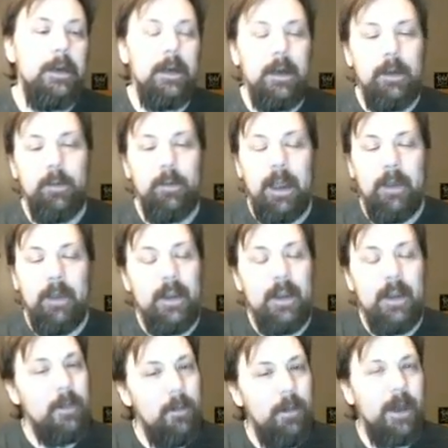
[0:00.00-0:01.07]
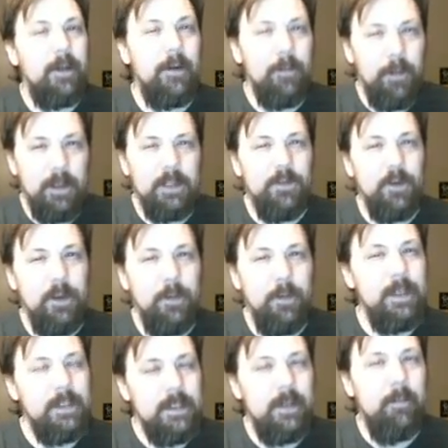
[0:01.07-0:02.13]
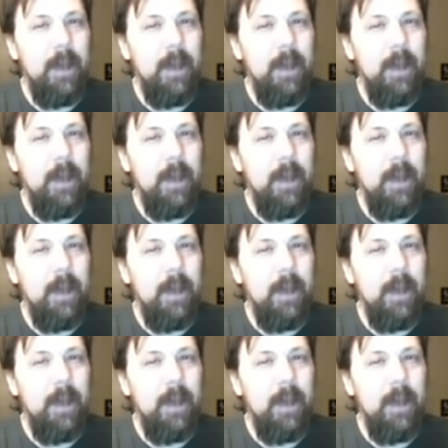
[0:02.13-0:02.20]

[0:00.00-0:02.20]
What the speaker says: I think the better place for you to be is in the